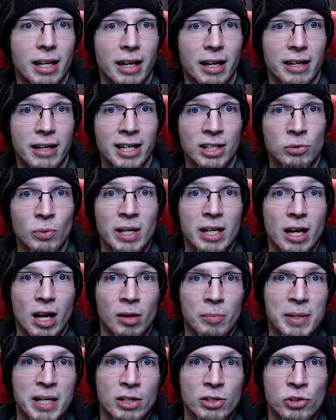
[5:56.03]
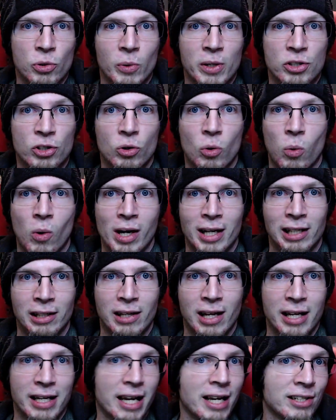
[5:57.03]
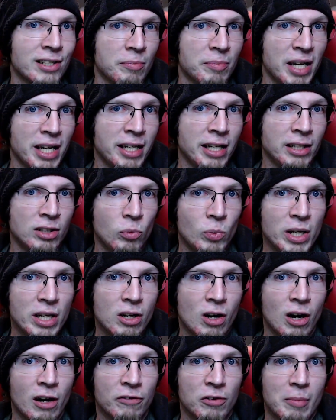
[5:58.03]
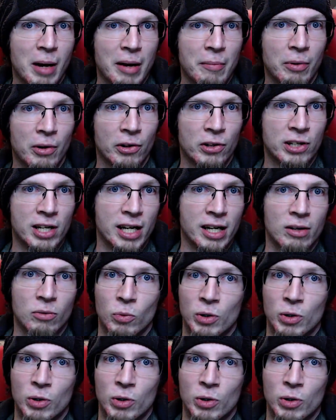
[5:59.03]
Next week, I'll be on Twitch quite a lot as I'm taking the week off for my birthday,